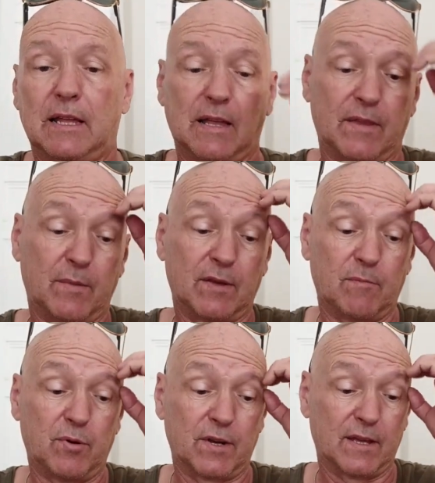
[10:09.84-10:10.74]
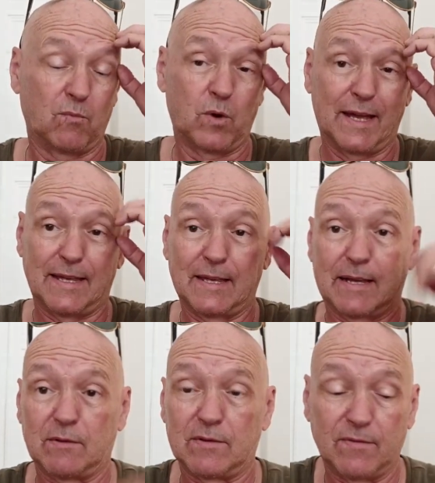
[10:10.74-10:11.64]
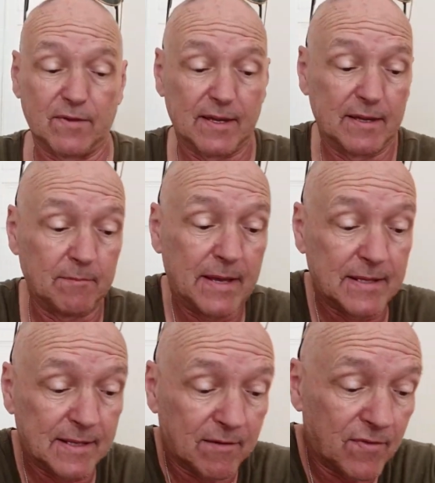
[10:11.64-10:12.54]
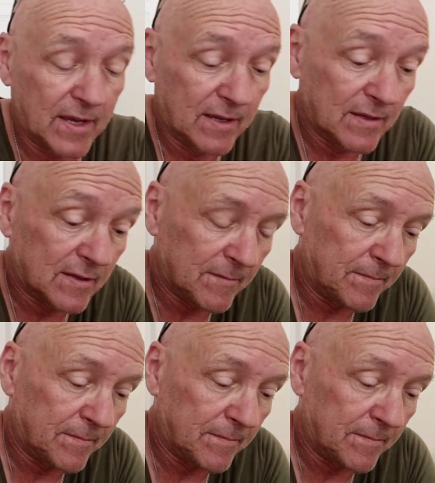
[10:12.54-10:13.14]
and then we can put it away out of meddling fingers.